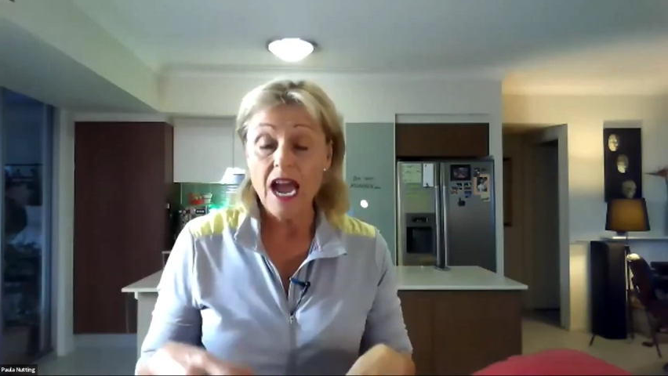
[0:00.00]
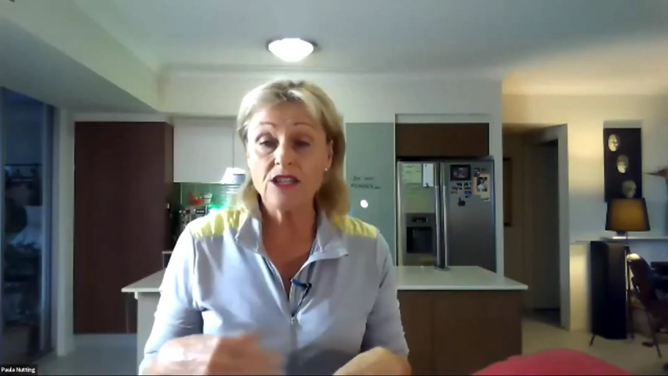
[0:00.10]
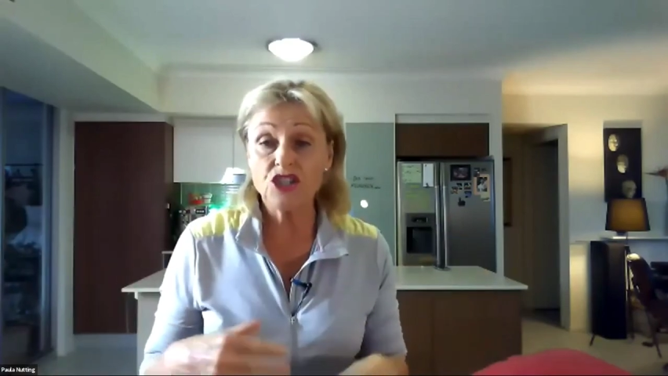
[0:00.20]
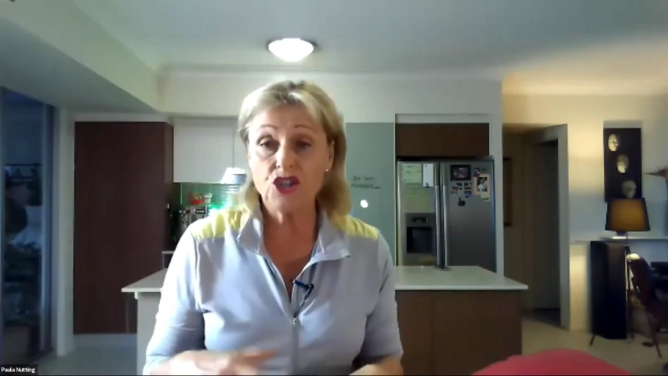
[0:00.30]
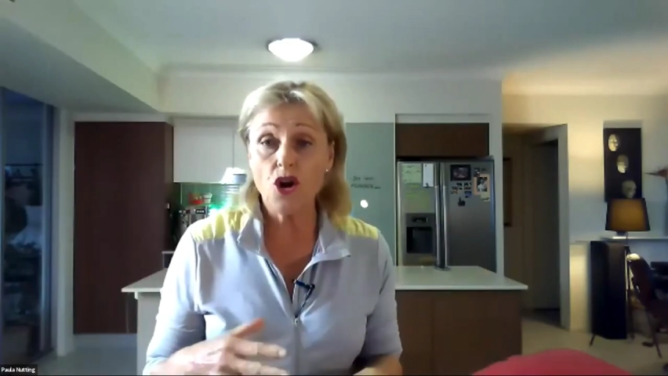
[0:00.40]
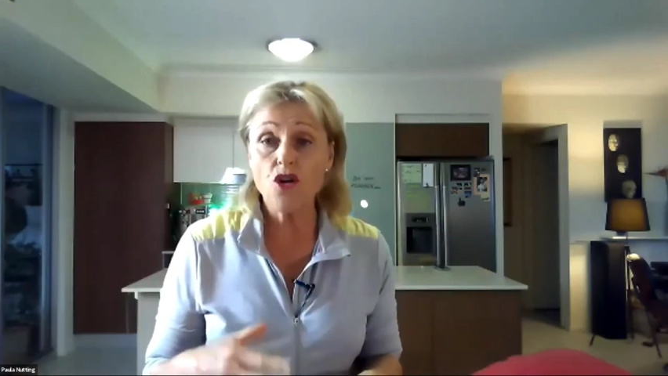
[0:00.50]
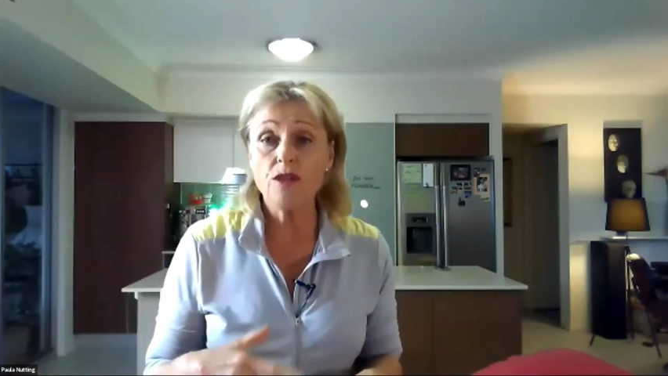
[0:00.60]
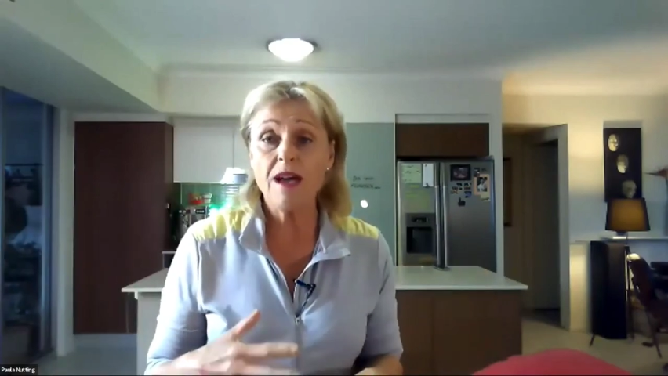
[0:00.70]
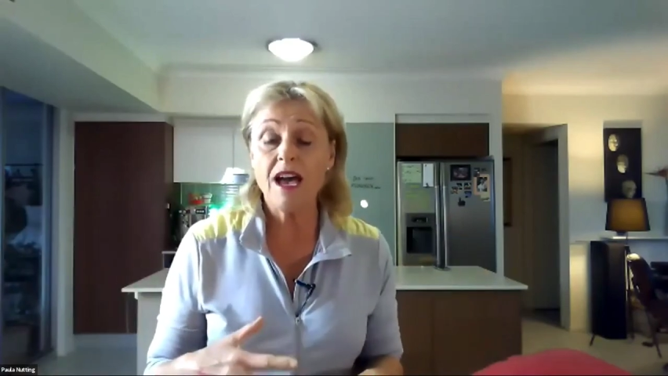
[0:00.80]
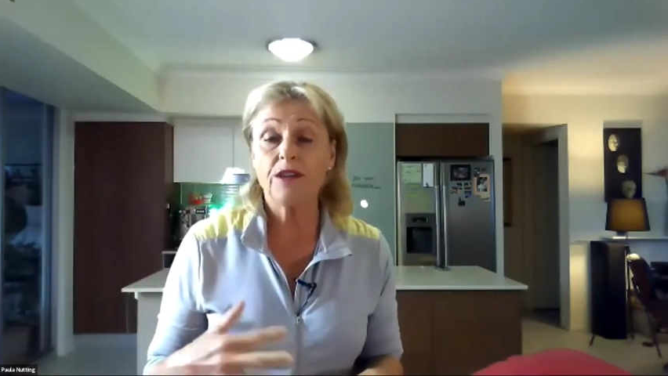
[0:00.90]
and show
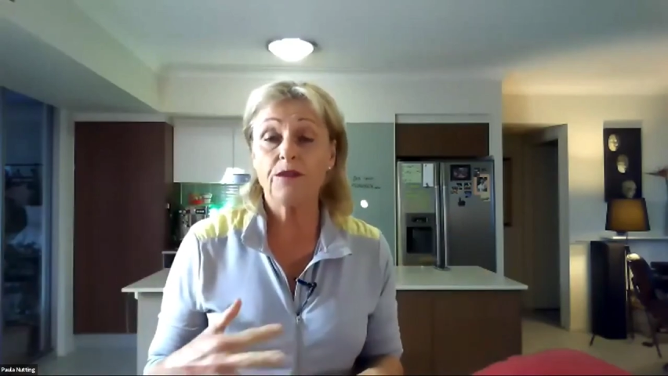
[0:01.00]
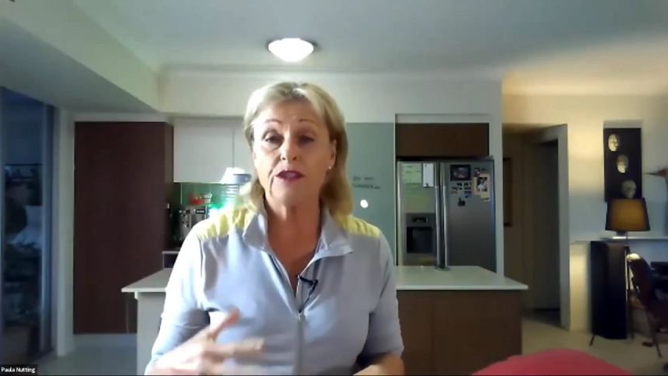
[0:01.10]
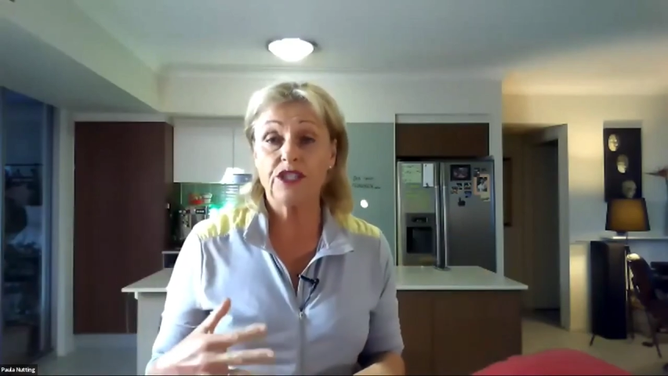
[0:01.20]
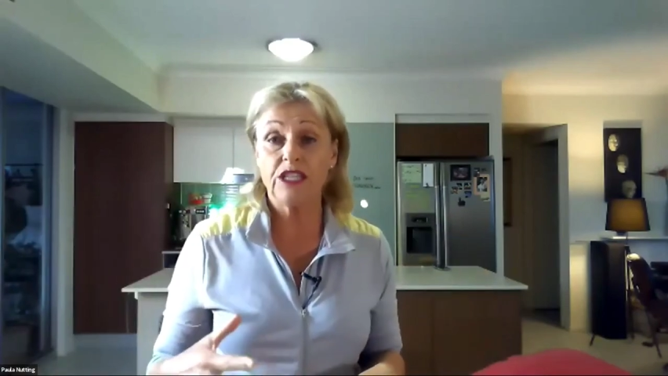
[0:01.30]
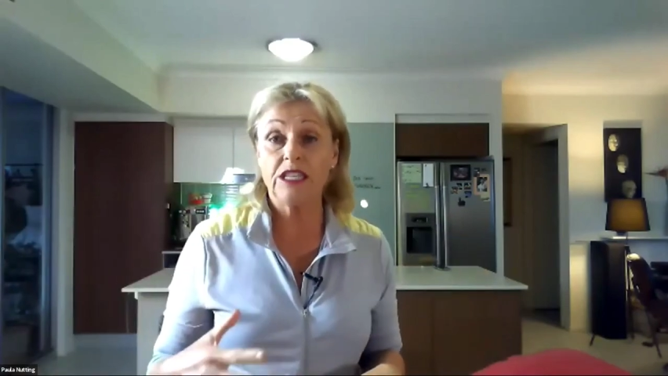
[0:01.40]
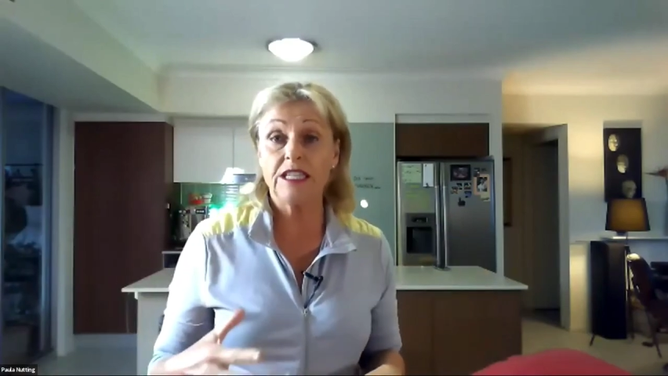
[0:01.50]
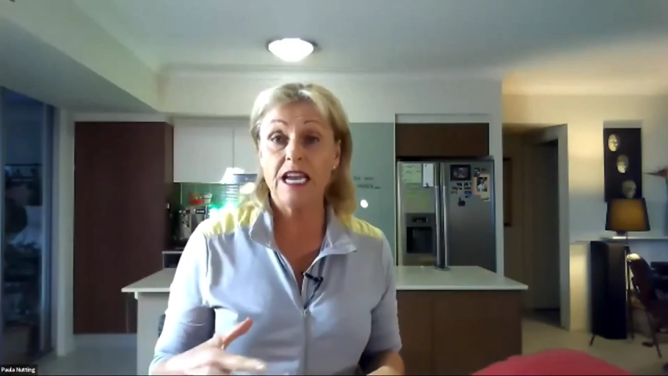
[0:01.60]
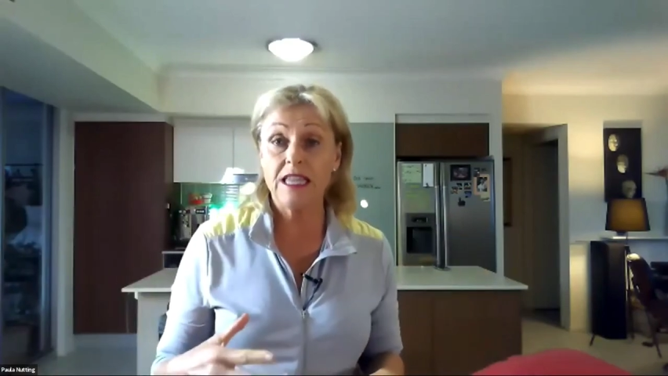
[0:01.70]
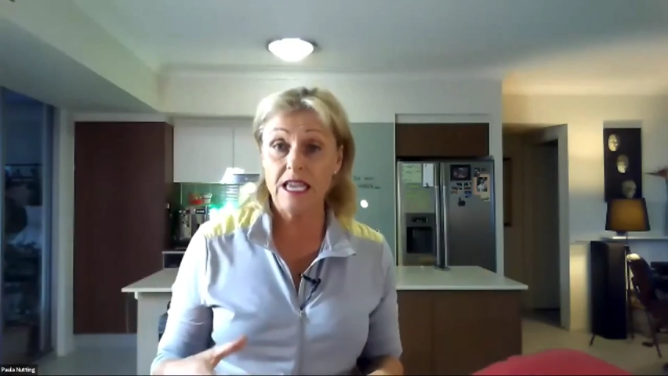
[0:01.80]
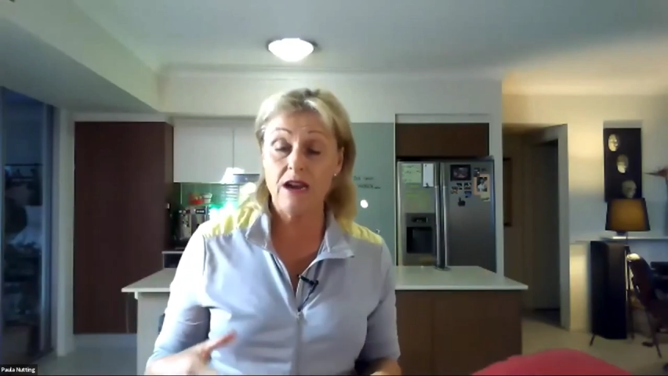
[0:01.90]
them how to
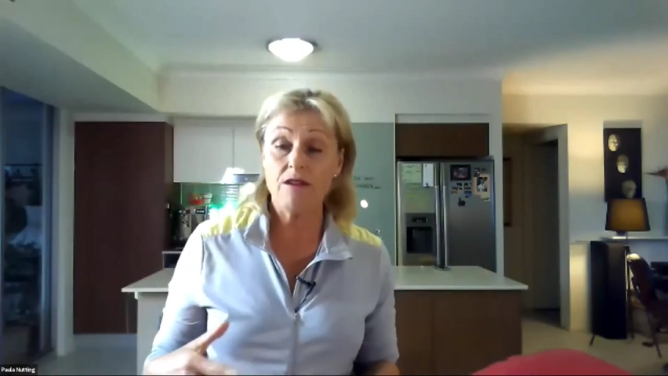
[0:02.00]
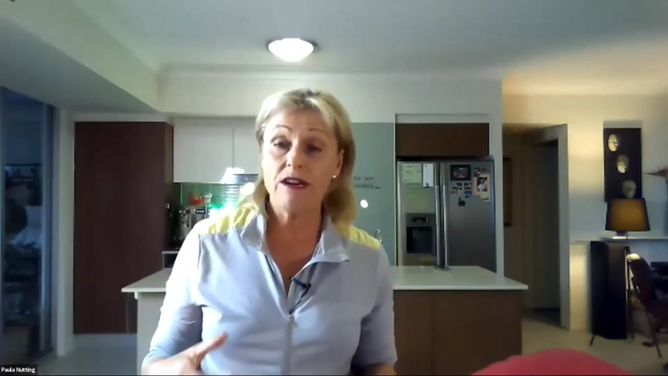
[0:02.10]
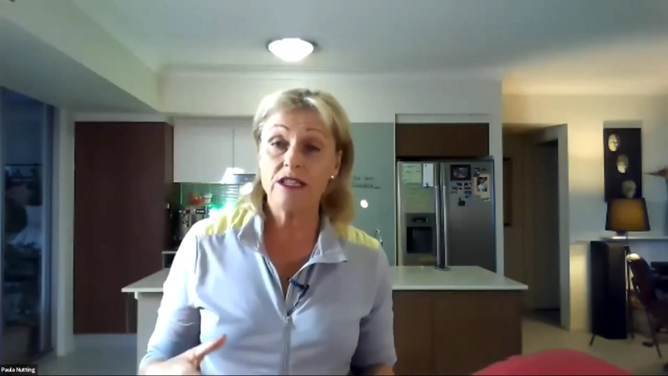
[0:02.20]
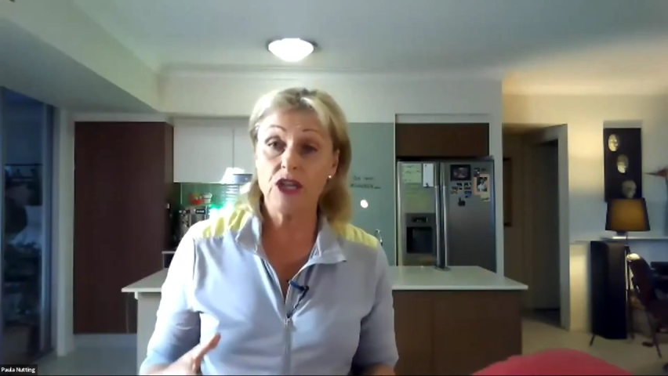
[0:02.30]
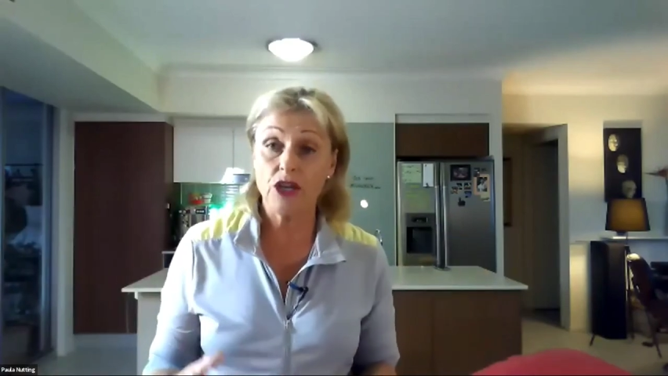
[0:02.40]
facilitate the areas